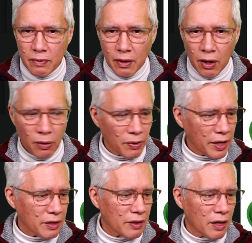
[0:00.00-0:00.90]
All
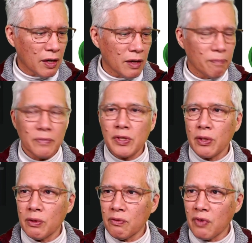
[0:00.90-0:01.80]
right.
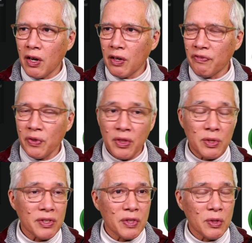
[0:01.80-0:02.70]
So for those
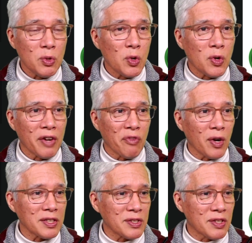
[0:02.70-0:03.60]
of you who have
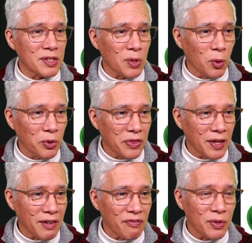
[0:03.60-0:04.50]
watched this whole
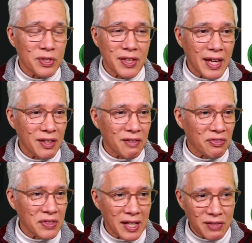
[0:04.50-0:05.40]
thing, first,
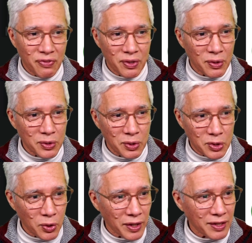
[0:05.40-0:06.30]
thanks for those who
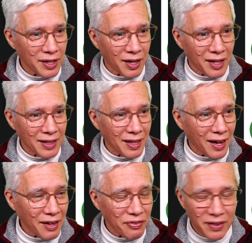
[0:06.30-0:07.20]
joined
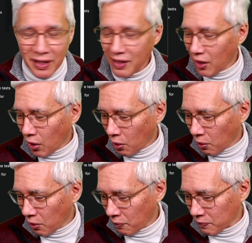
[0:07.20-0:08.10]
live.
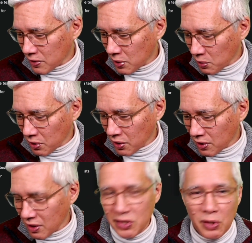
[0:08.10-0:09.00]
So
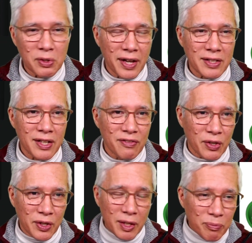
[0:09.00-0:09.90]
good. So glad to have
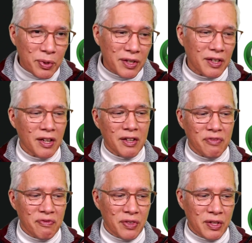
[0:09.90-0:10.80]
your input and
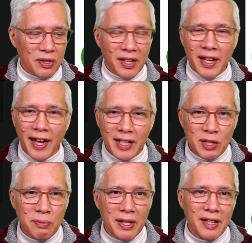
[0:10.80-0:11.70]
for you to catch
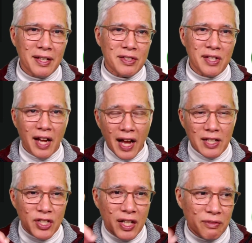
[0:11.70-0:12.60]
me and say,
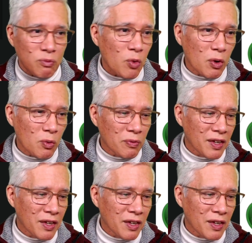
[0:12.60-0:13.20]
John, whoa.